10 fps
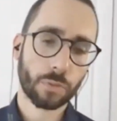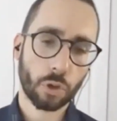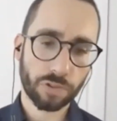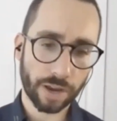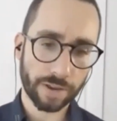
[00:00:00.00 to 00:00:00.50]

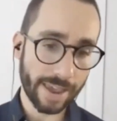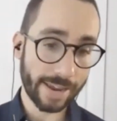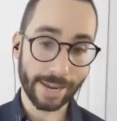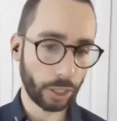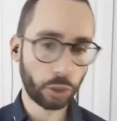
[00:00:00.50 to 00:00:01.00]
you're saying
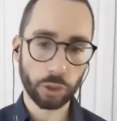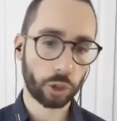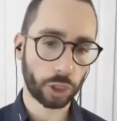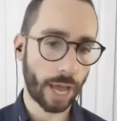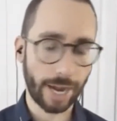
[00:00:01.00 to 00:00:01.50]
taking it in June or
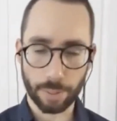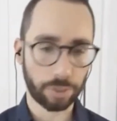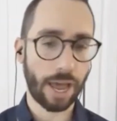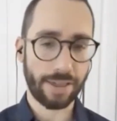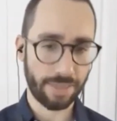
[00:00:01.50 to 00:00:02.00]
July and
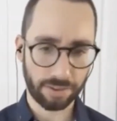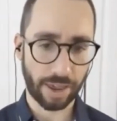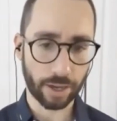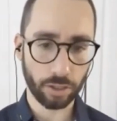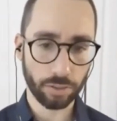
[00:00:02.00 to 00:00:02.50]
applying this
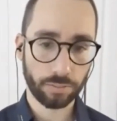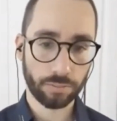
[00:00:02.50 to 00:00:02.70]
cycle?